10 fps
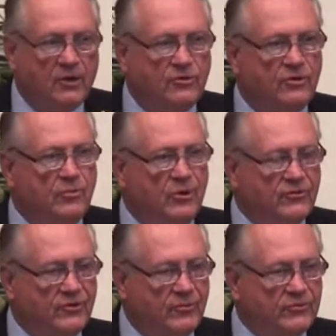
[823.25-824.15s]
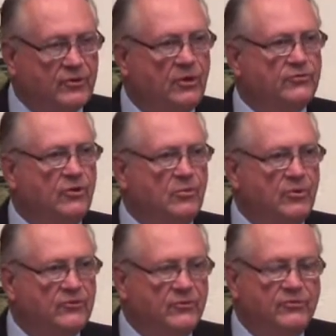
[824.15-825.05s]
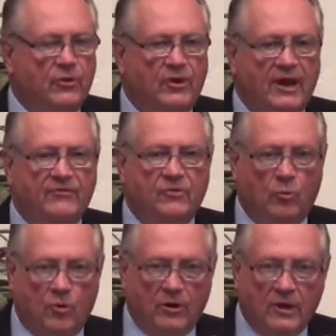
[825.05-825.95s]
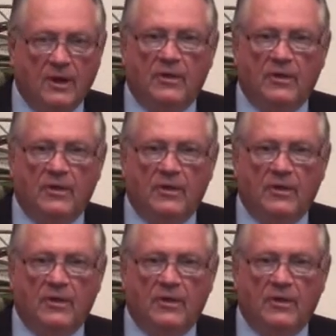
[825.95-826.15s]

to the Muslims so the Muslims don't have to work,